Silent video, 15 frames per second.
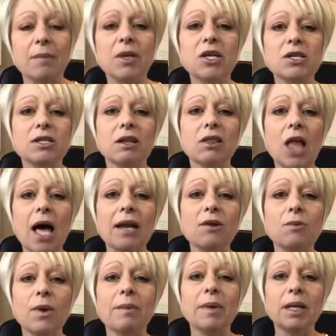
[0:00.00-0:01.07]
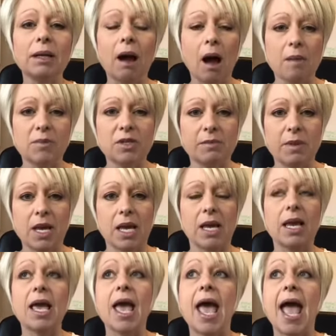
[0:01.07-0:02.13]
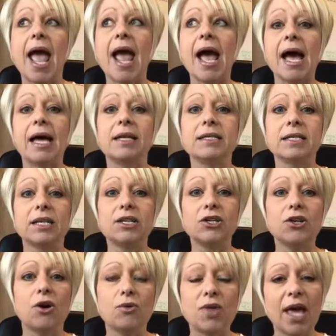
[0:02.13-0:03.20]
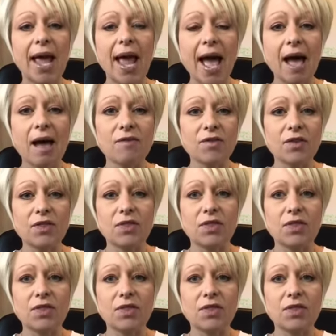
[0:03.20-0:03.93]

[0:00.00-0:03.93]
because a lot of women come to me and, you know, they have